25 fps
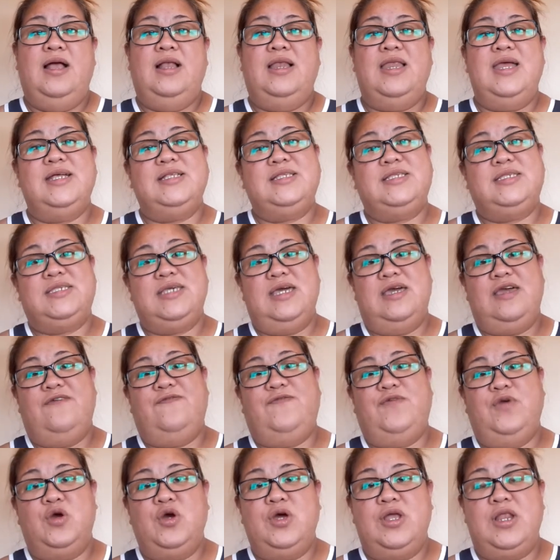Let's say
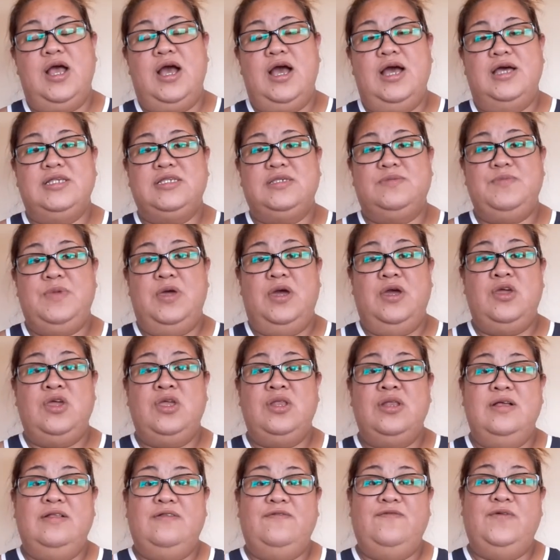if you're gonna ask me, are you
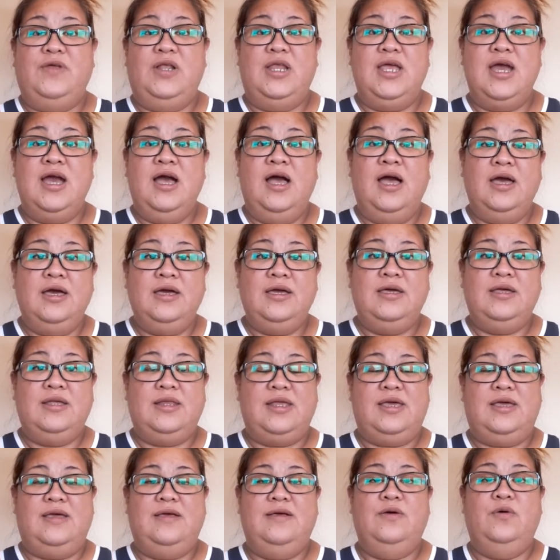not feeling
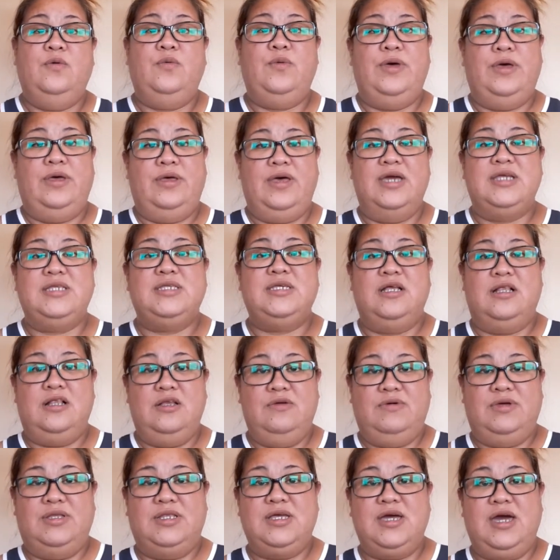hungry? Well, I tell
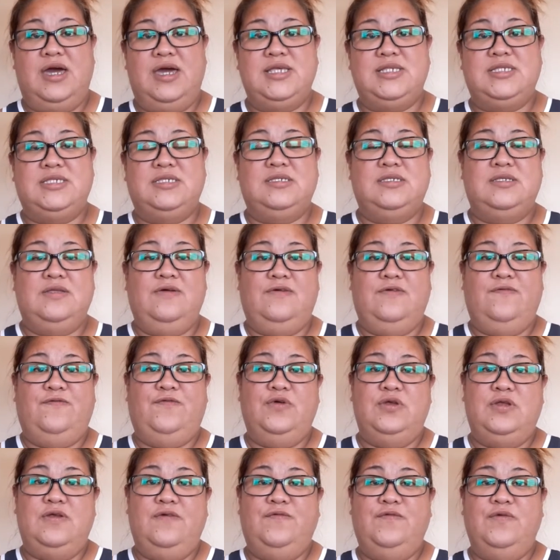you what, guys,
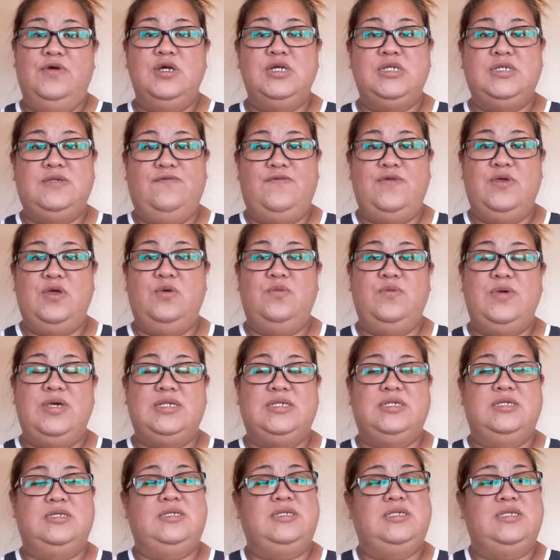for the first few
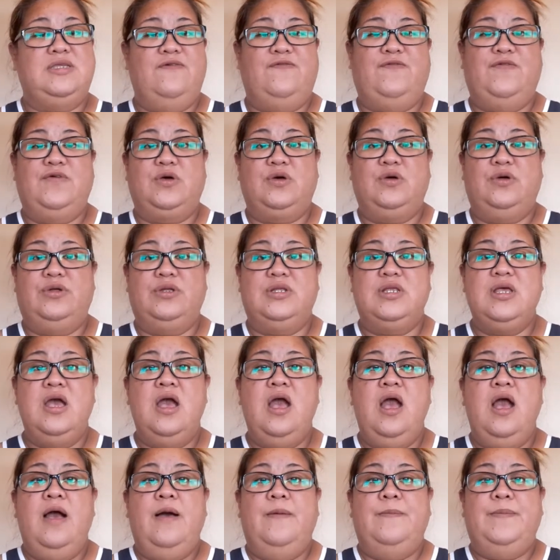weeks, it's difficult
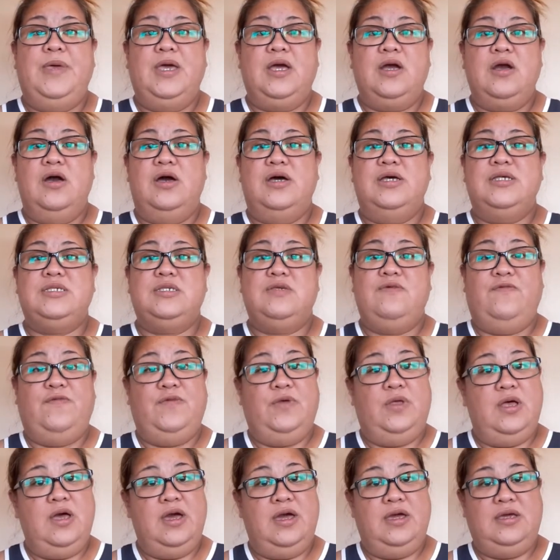because you
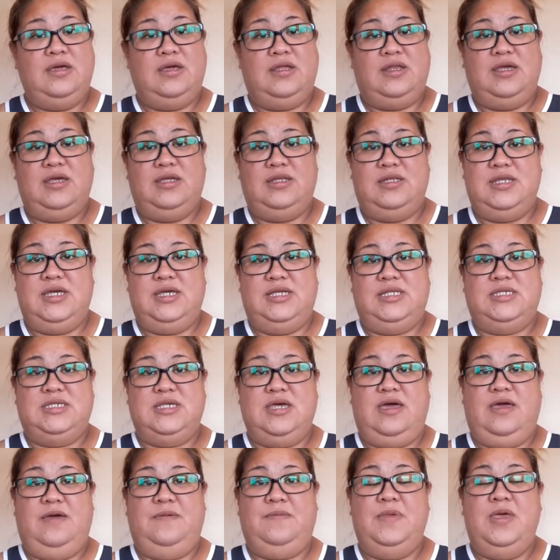feel hungry at
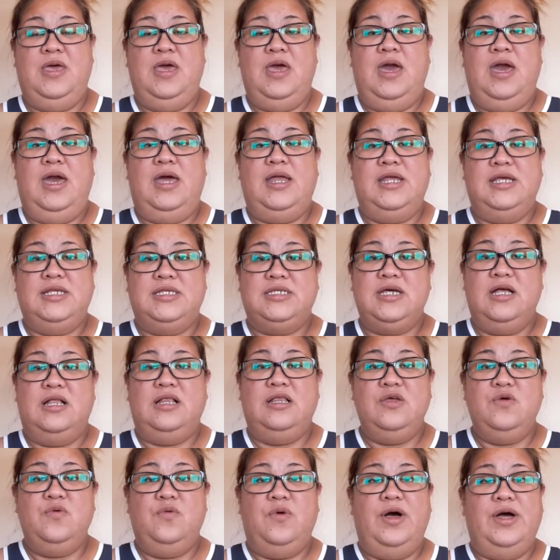nighttime. And I
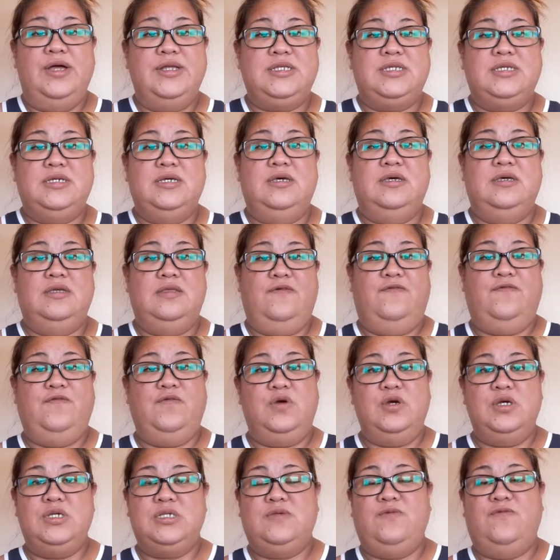tell you what, the
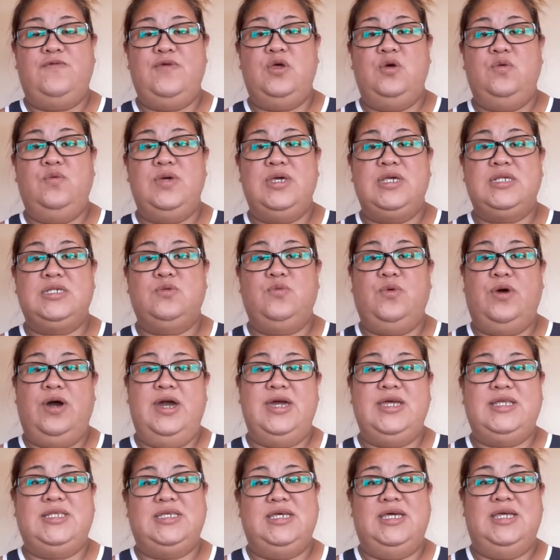first few weeks, what
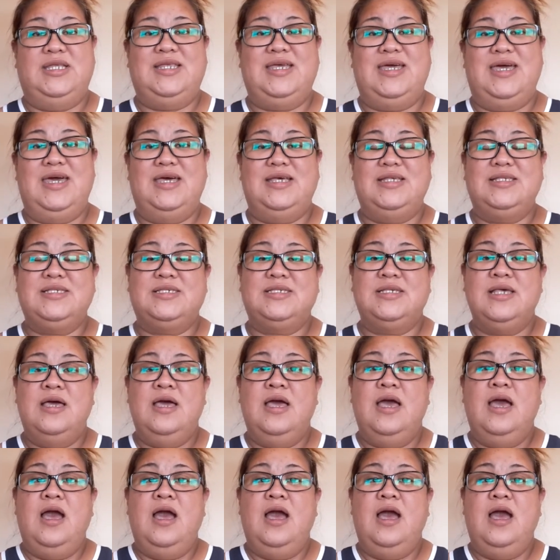I did is